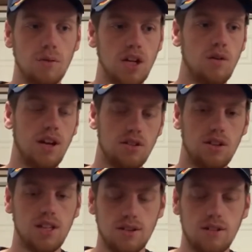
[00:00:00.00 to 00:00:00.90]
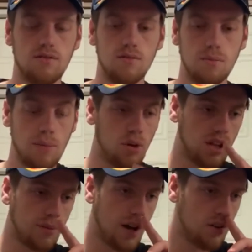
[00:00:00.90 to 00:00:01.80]
by doing it, so that's by
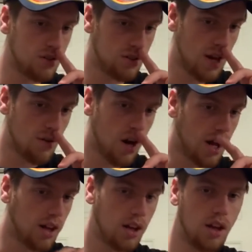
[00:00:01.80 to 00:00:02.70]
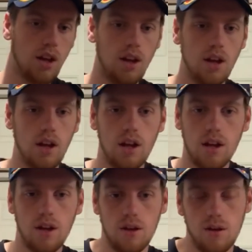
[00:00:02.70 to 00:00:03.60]
pulling them out, so it's ironic.
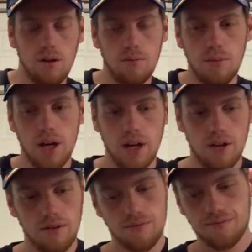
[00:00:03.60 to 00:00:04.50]
But